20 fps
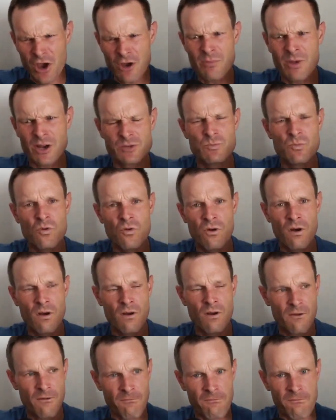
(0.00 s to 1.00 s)
much more
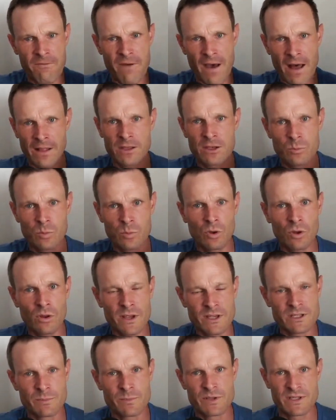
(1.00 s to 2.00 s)
valuable
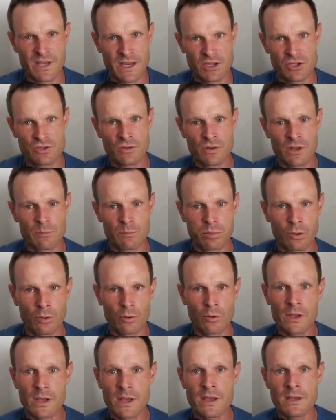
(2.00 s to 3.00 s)
as a potential
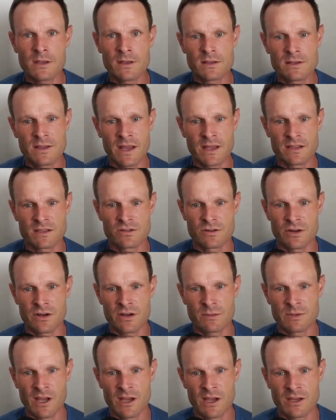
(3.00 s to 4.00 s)
employee
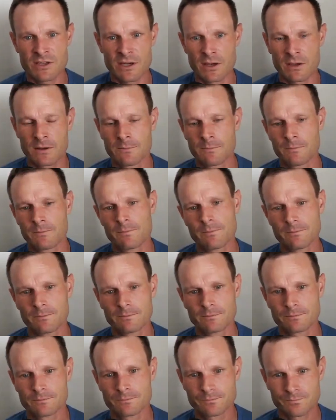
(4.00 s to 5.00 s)
downstream, don't you?
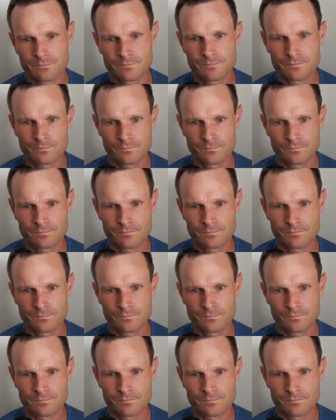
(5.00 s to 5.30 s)
Yeah,